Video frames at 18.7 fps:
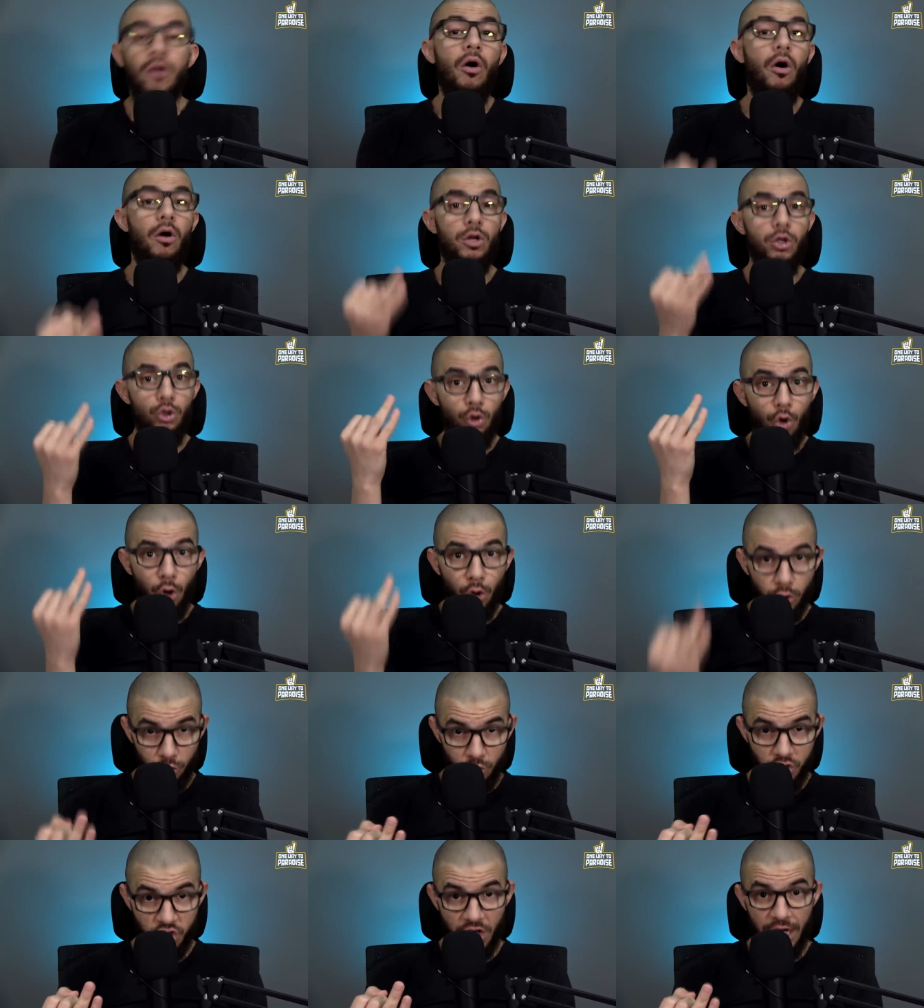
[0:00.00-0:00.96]
Are you
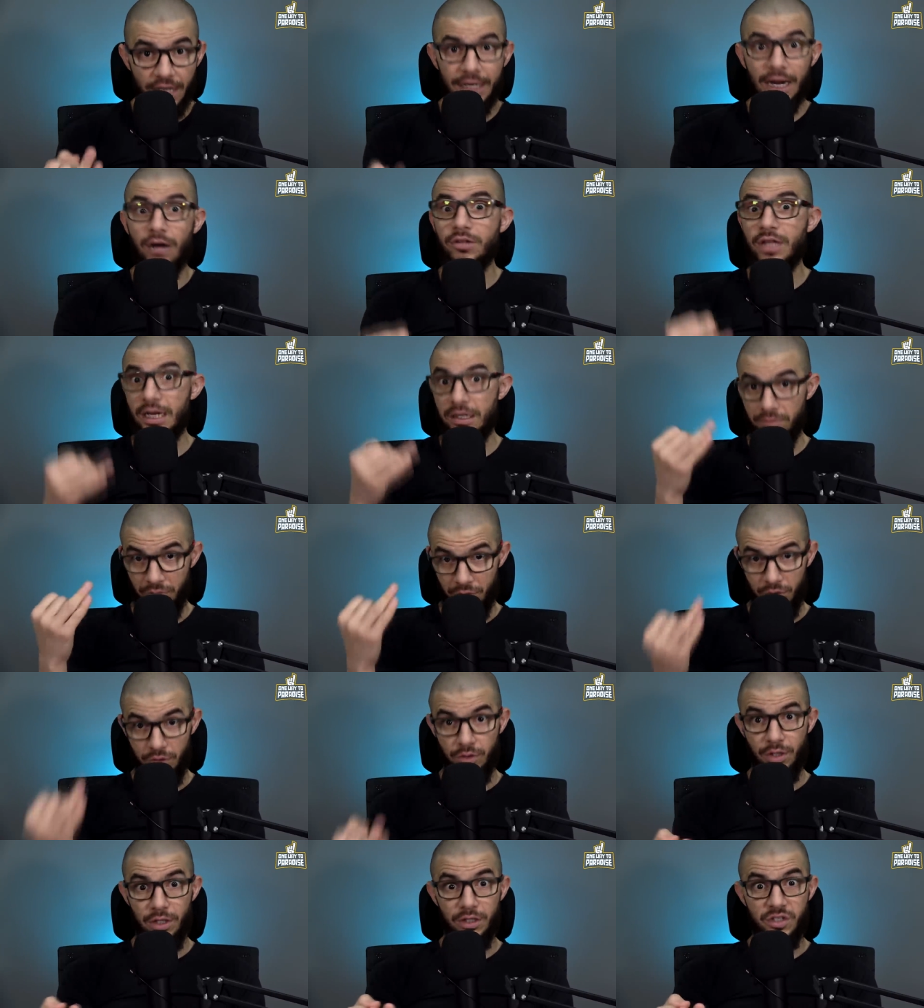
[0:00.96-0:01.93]
going to say now that
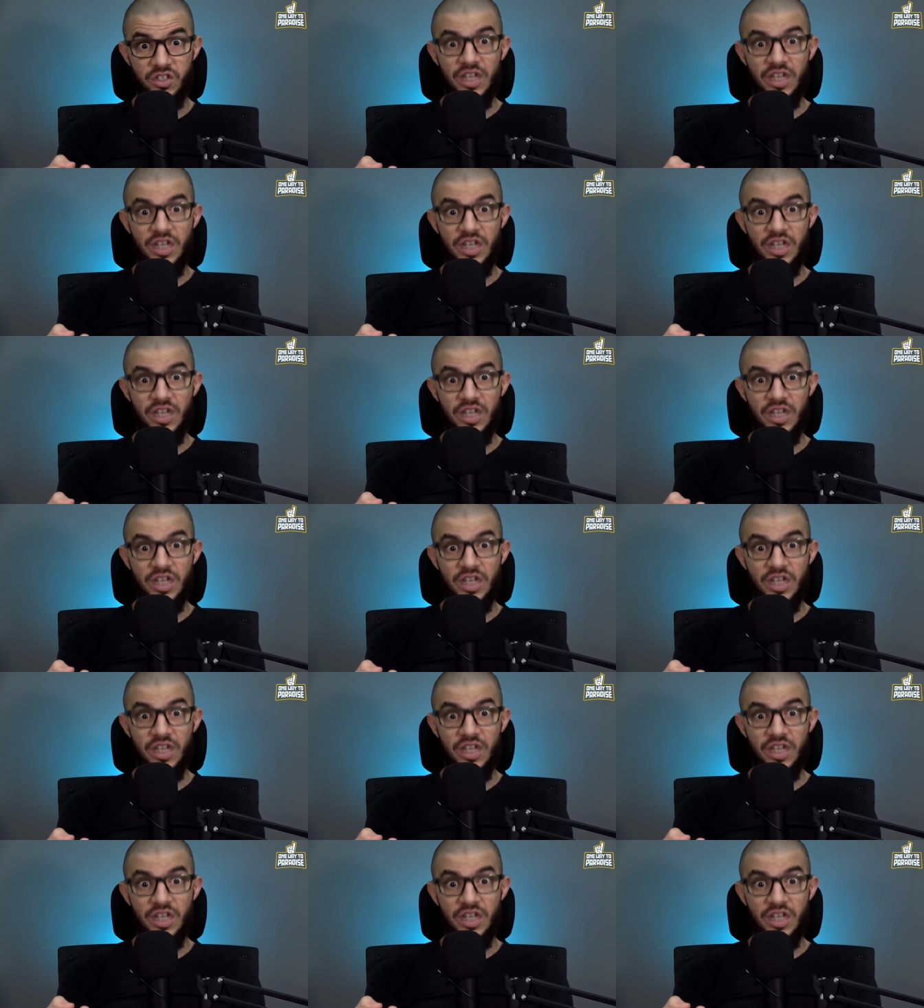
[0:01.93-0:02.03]
uh,